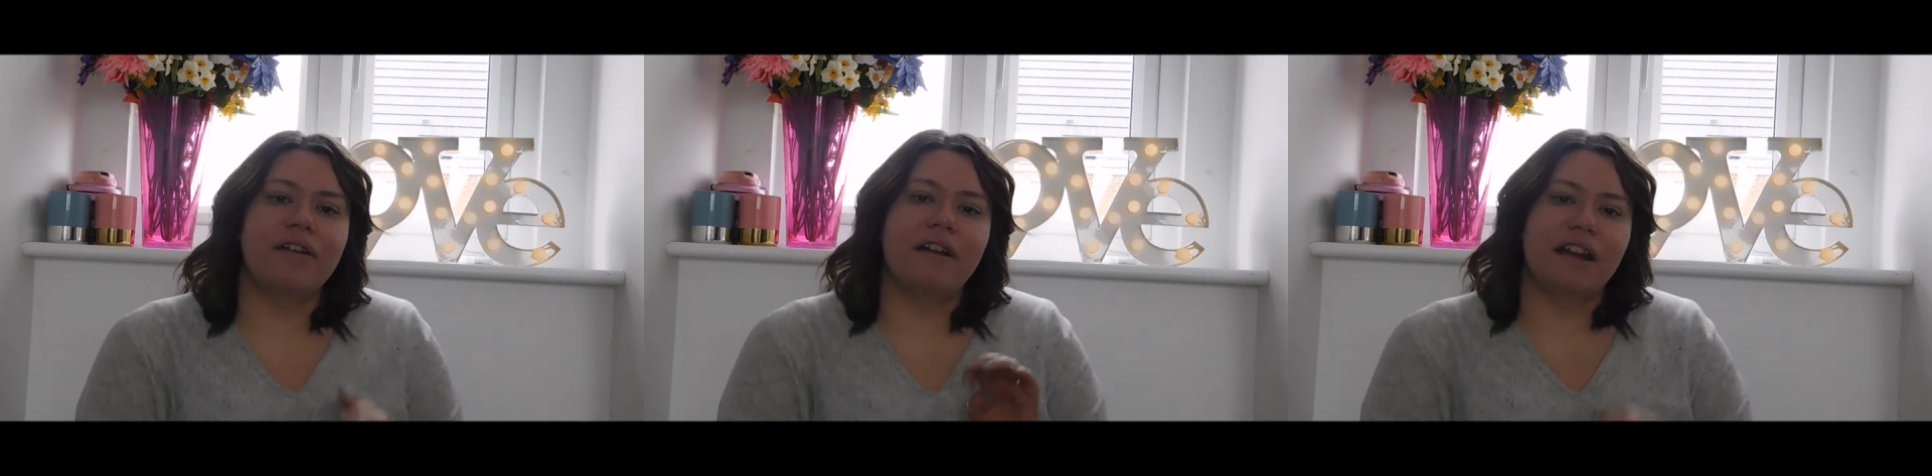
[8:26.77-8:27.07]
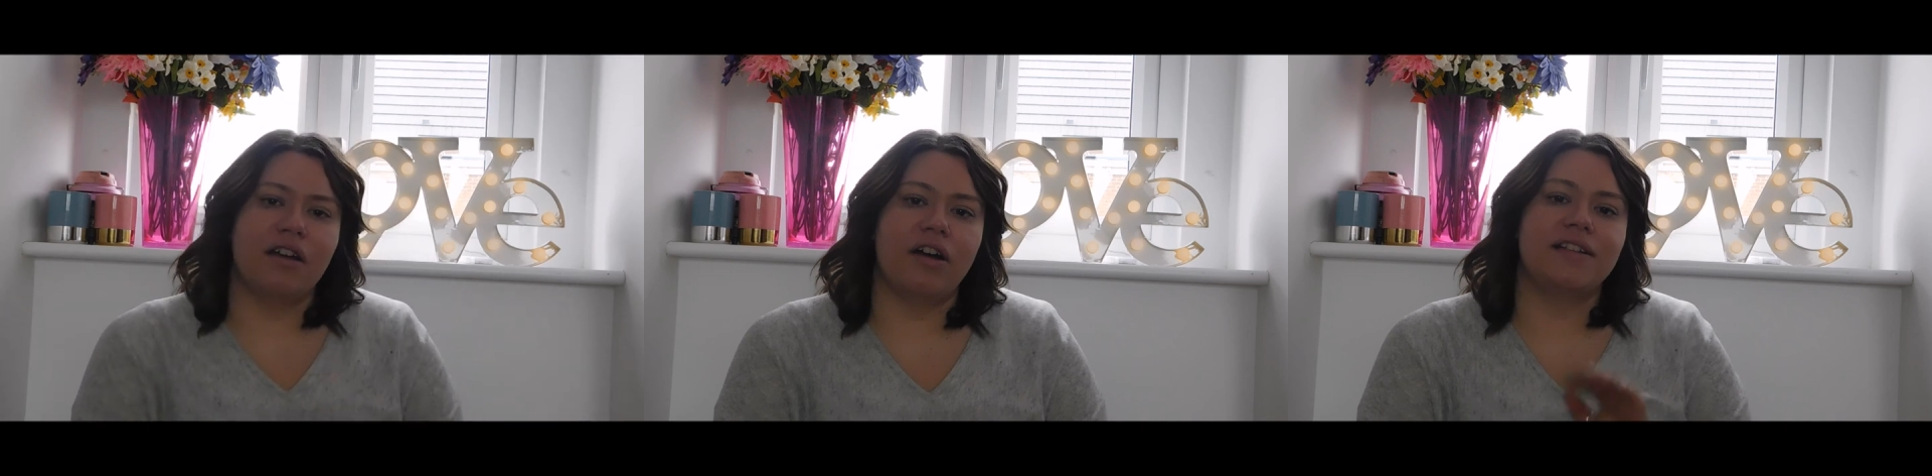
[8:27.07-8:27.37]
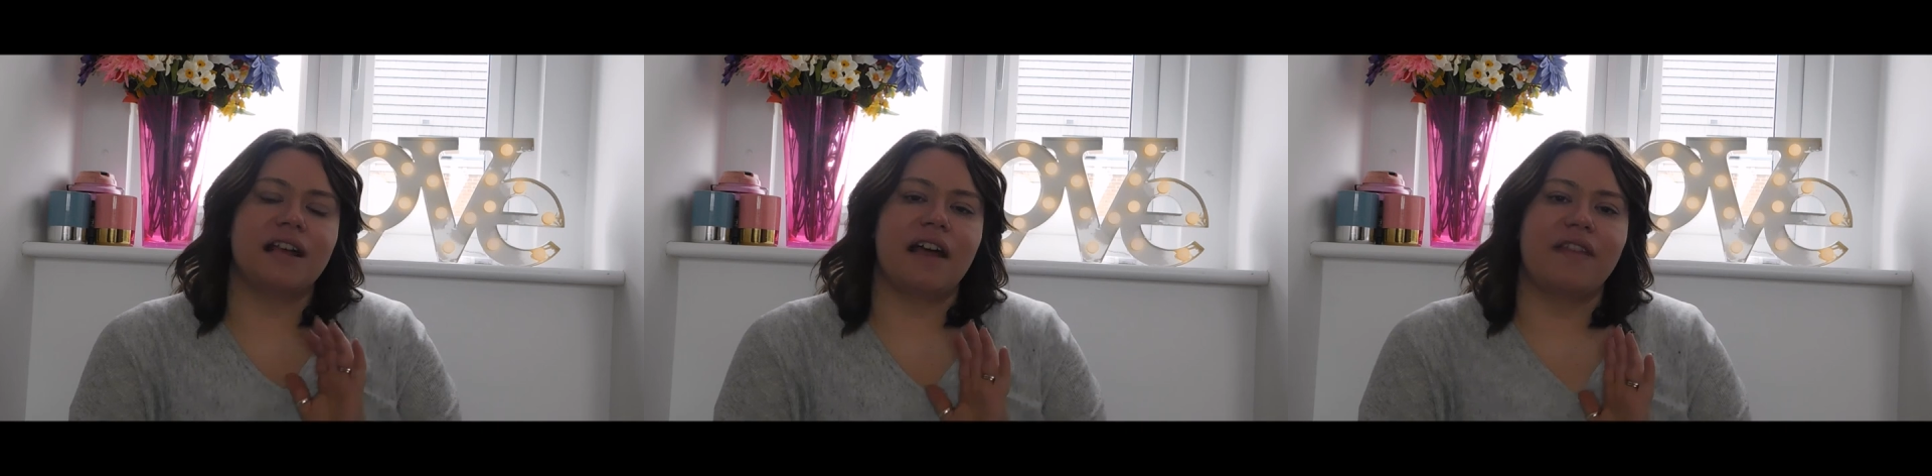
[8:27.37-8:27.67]
really
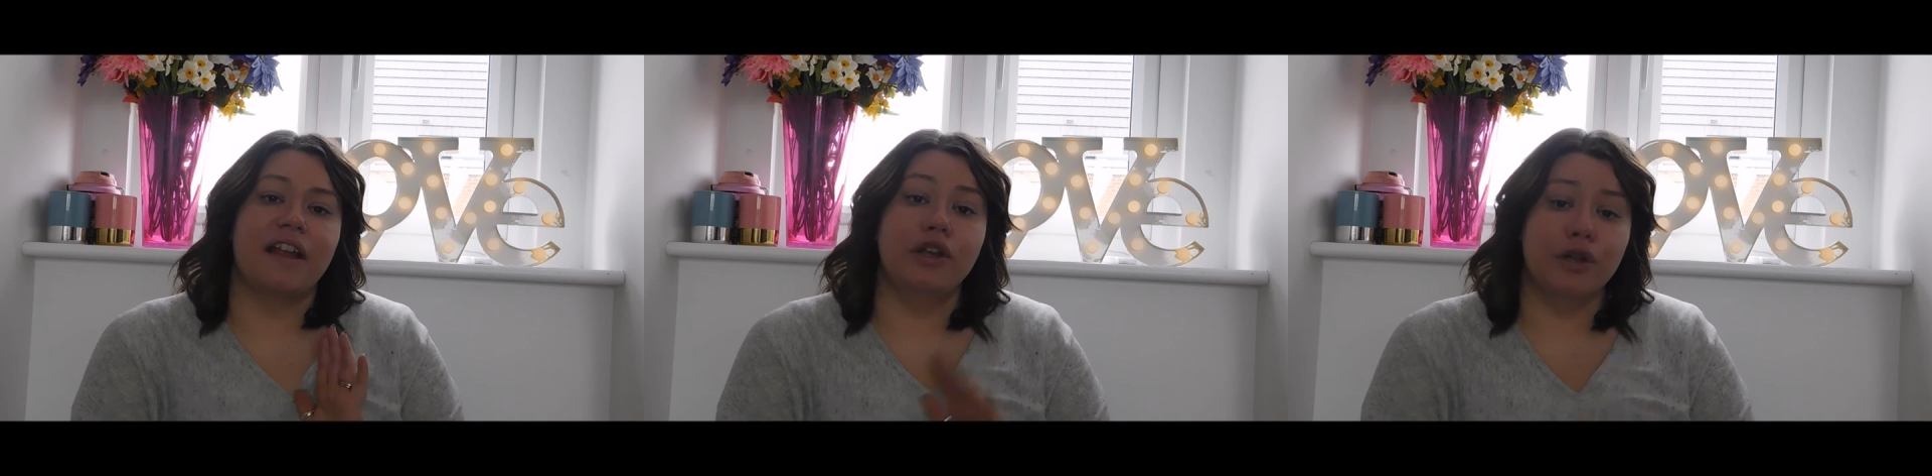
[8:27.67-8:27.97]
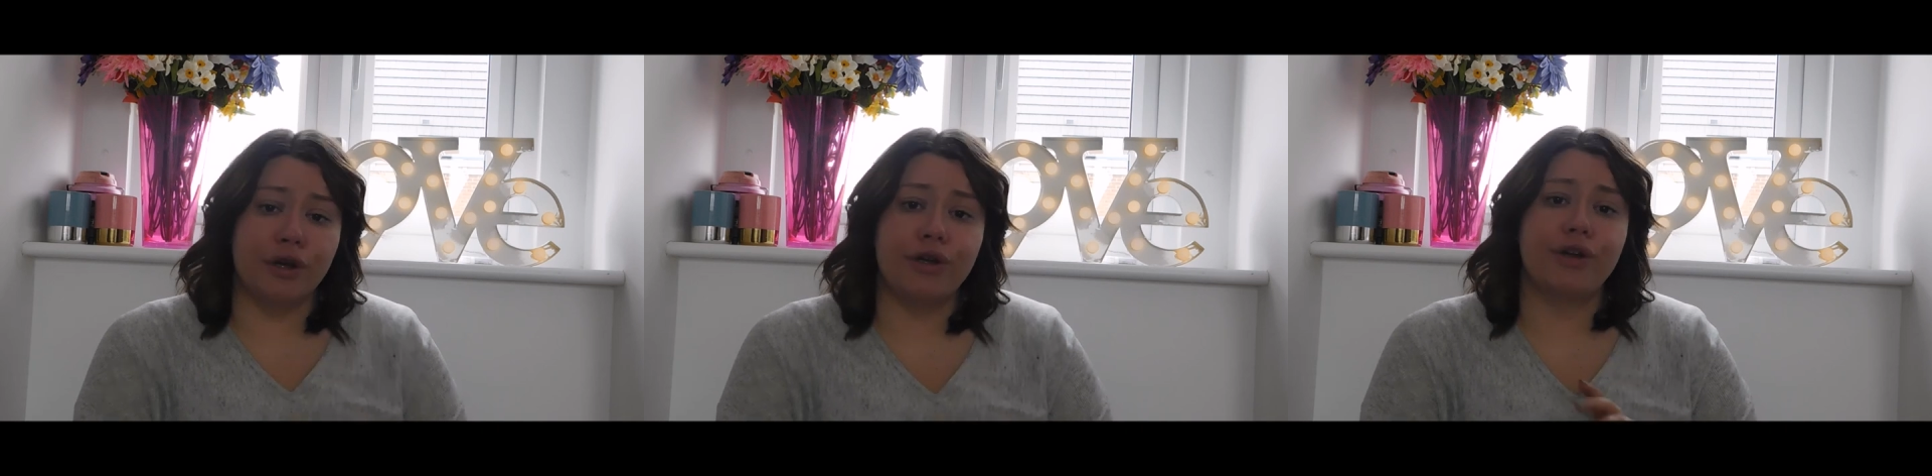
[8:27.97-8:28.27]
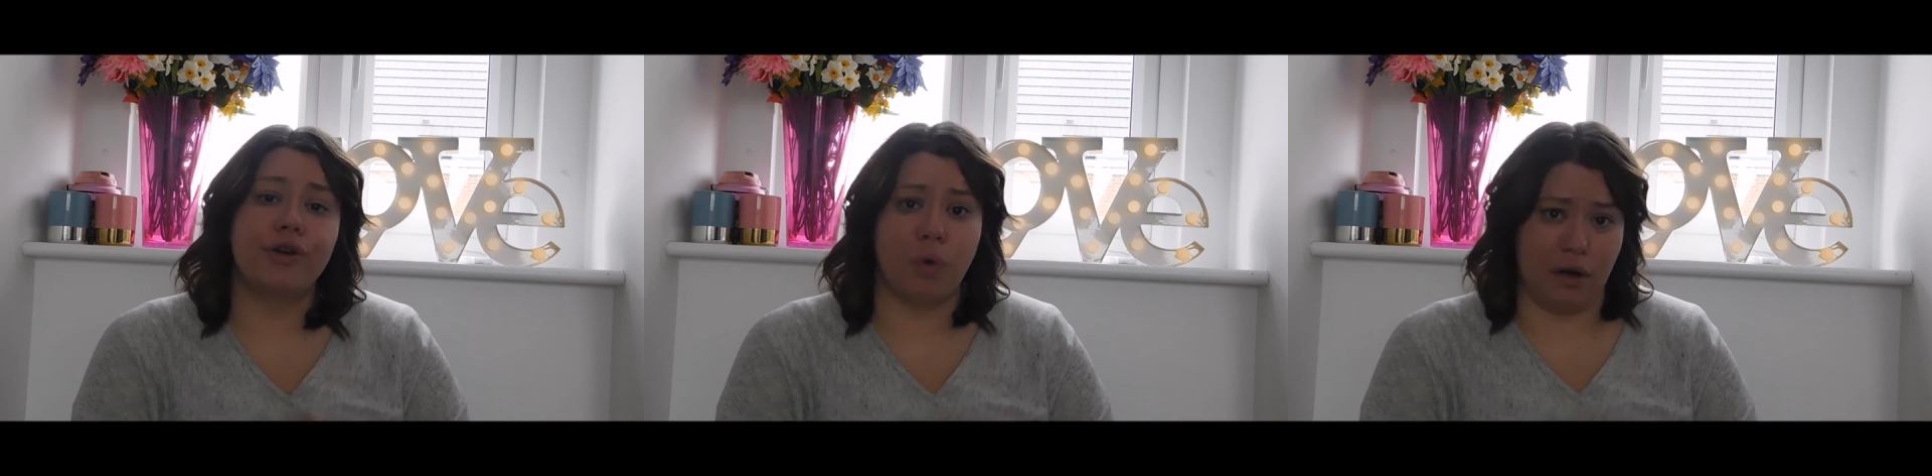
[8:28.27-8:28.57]
nice and they look
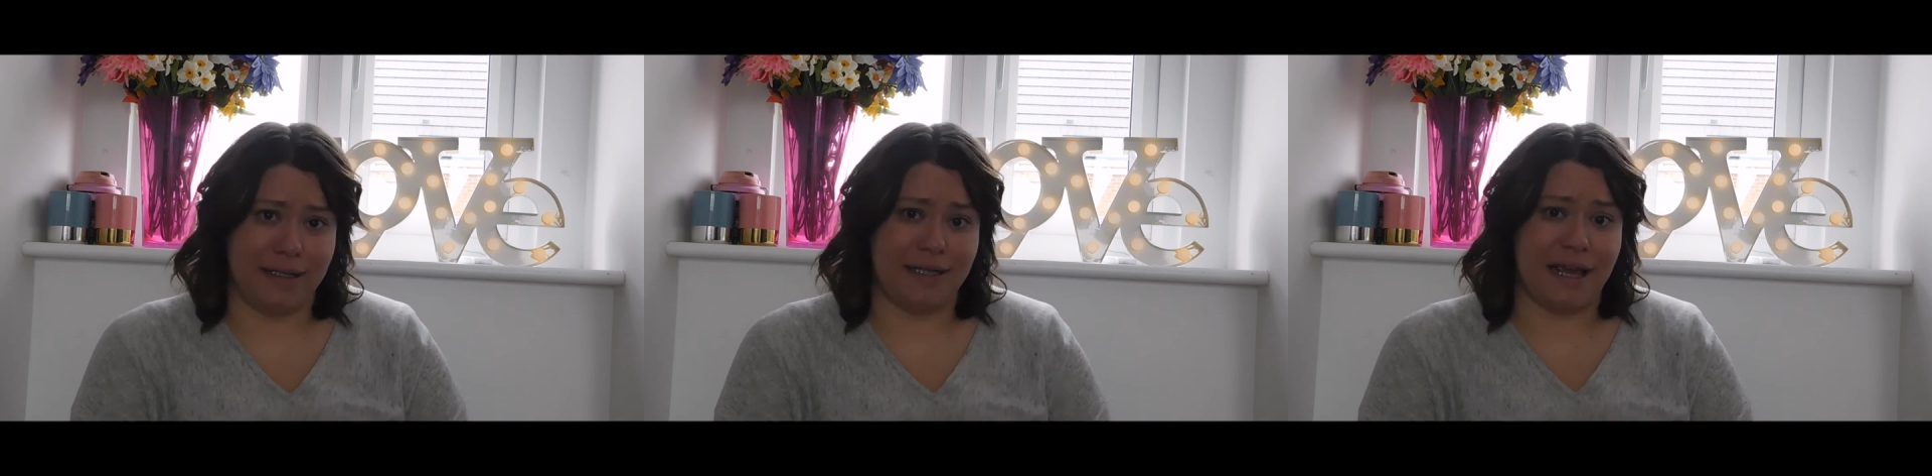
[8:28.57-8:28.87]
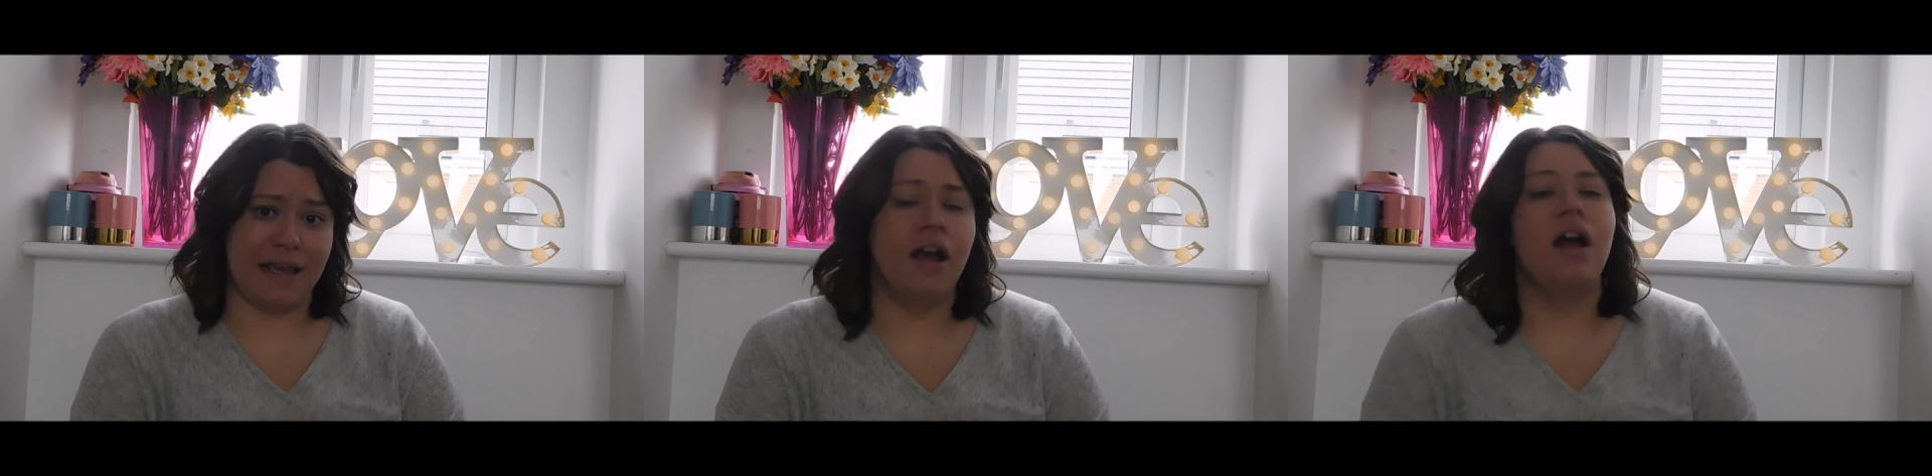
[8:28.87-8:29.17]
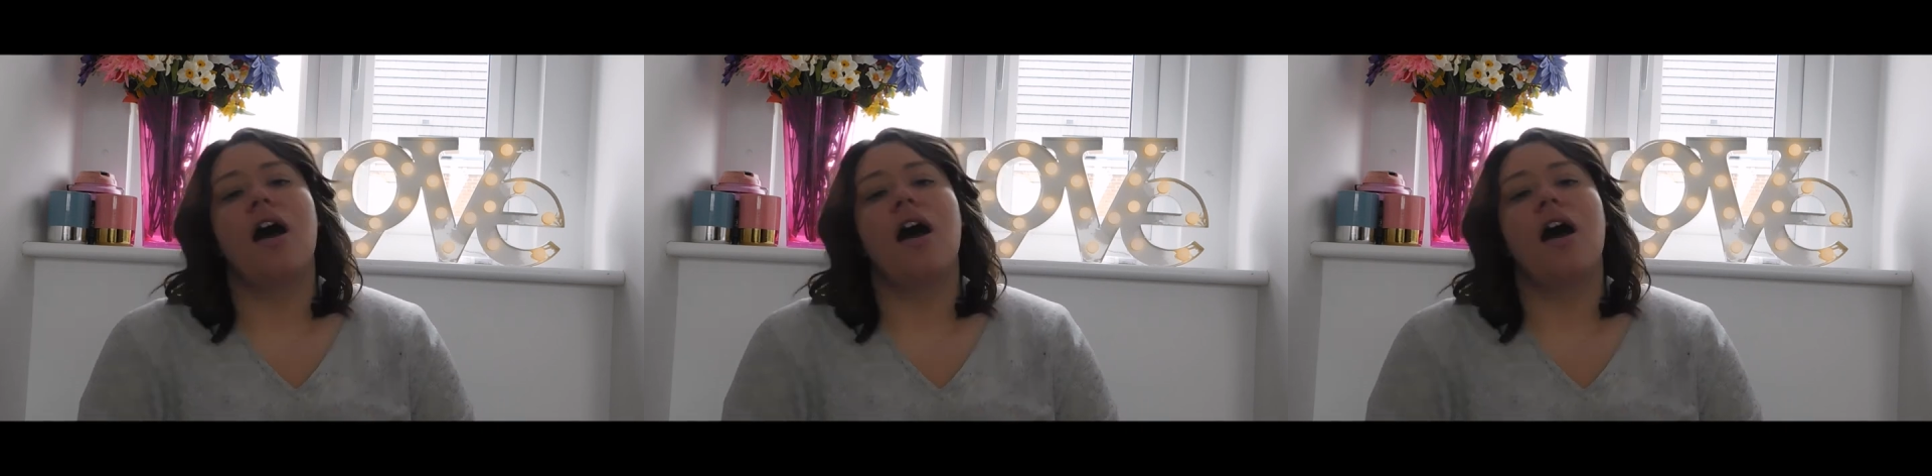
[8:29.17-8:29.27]
quality.